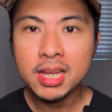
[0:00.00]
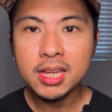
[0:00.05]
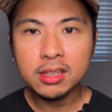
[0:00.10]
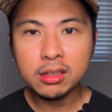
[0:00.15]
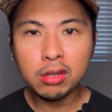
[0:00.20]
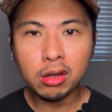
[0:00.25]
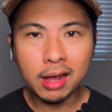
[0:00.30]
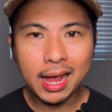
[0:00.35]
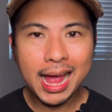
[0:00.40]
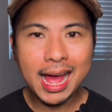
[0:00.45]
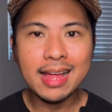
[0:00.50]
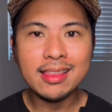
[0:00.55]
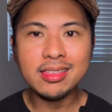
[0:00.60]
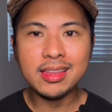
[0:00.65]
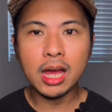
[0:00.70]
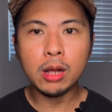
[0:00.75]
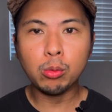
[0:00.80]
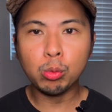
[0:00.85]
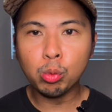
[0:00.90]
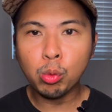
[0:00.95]
to add
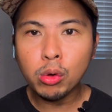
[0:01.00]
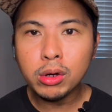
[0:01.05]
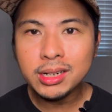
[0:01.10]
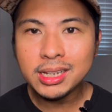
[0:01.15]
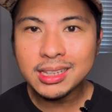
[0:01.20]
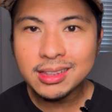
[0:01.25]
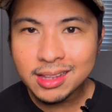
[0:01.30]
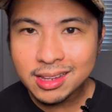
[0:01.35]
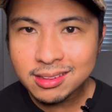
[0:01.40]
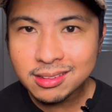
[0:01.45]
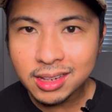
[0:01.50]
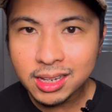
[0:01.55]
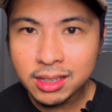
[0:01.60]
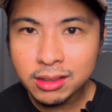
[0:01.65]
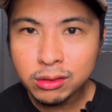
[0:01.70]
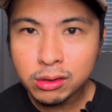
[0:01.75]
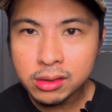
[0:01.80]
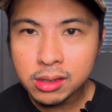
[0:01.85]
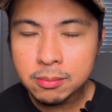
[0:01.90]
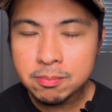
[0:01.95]
that woodiness
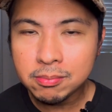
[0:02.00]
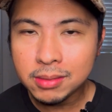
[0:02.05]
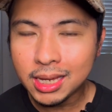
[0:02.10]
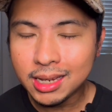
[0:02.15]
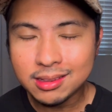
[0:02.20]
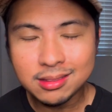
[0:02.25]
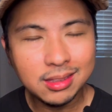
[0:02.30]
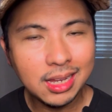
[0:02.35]
into the mix.